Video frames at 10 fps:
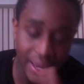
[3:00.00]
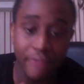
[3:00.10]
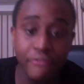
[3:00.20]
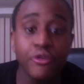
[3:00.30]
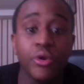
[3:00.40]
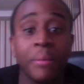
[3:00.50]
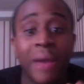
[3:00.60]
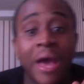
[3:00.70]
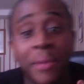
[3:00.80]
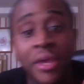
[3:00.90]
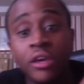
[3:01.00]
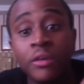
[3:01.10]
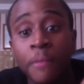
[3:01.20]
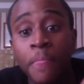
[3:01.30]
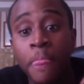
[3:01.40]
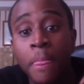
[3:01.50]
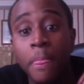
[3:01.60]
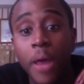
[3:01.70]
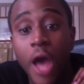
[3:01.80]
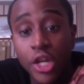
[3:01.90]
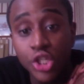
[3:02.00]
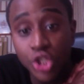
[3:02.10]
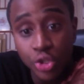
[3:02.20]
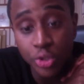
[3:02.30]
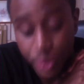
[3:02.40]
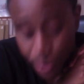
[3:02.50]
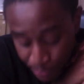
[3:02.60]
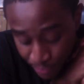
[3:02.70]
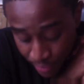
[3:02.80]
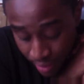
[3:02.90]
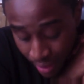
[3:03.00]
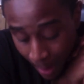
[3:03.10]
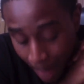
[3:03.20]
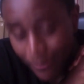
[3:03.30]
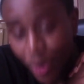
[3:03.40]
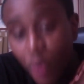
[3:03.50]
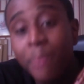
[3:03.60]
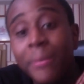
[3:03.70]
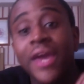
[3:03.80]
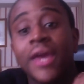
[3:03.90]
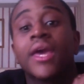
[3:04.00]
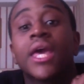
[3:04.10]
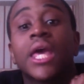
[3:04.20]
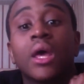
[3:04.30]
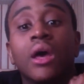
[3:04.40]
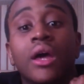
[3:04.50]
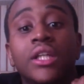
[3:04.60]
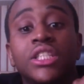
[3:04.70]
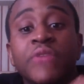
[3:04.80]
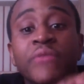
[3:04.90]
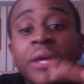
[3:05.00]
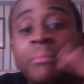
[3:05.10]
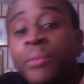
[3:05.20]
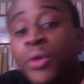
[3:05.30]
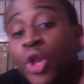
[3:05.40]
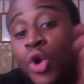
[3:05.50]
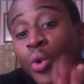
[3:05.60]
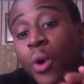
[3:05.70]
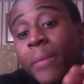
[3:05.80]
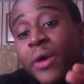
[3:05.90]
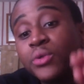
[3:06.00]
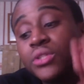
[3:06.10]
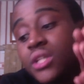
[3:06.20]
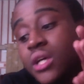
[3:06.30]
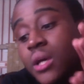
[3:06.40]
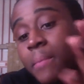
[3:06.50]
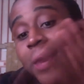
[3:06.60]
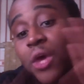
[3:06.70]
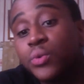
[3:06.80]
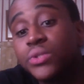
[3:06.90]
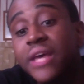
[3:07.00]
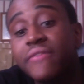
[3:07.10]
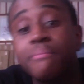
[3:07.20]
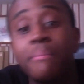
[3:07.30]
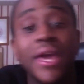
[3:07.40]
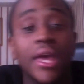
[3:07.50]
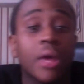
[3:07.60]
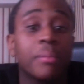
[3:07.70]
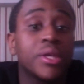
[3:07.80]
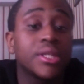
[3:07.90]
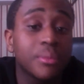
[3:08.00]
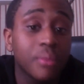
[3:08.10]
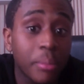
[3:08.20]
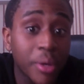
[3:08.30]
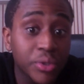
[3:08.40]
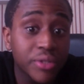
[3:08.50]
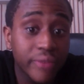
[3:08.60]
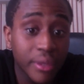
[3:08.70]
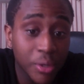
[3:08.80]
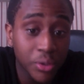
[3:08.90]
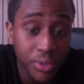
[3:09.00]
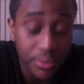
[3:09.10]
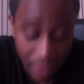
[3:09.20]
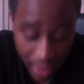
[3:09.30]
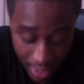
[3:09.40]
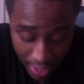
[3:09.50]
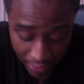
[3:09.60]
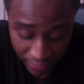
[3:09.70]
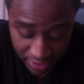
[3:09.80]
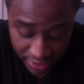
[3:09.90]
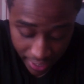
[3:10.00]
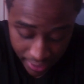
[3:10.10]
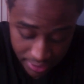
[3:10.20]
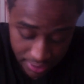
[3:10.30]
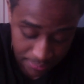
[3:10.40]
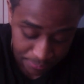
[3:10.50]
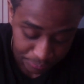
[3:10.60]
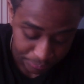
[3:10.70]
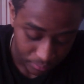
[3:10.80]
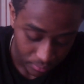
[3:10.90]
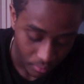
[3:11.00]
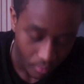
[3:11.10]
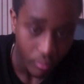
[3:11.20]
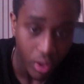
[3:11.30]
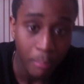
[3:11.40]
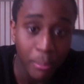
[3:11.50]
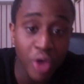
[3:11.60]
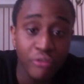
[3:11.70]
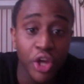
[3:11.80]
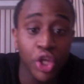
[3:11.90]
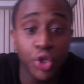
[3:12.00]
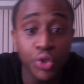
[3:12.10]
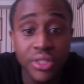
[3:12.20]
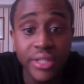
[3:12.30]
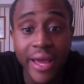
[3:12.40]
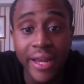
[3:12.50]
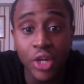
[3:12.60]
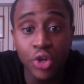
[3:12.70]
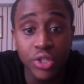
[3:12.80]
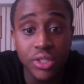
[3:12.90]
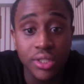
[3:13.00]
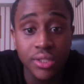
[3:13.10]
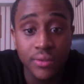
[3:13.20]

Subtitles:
through, in my opinion, the colours used. Blue and pink. Generally, blue appeals to males and pink appeals to females. In this case, both are used and it looks,